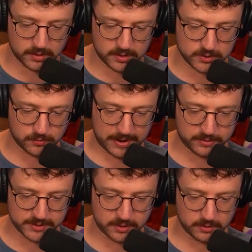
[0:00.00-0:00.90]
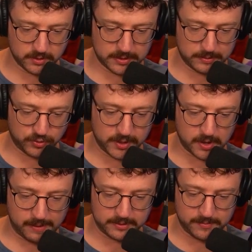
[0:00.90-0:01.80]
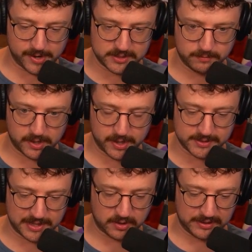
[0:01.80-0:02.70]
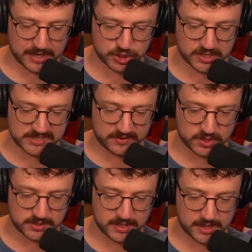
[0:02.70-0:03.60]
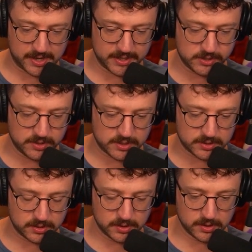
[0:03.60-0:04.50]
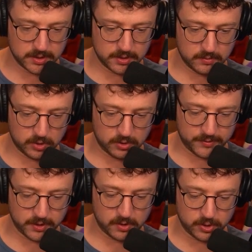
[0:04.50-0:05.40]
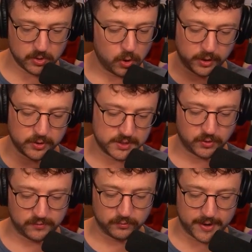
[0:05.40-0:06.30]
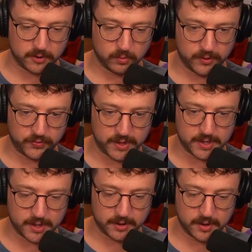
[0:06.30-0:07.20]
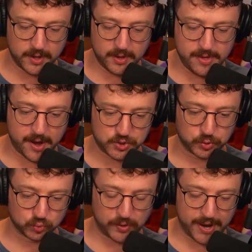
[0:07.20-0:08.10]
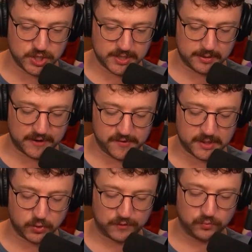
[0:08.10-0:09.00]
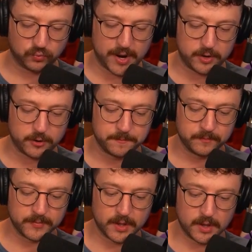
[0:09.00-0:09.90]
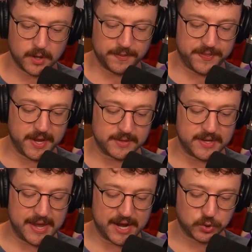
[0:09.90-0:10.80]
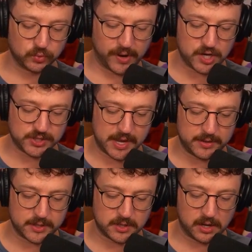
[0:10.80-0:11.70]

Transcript: Let's go Raptors here. I'm trying to optimize my entire collection instead of just the highest units. We'll go in with the Ogre, or you can use the Griffin Rider with the extra range talent. I feel like the Griffin Rider, the extra range talent is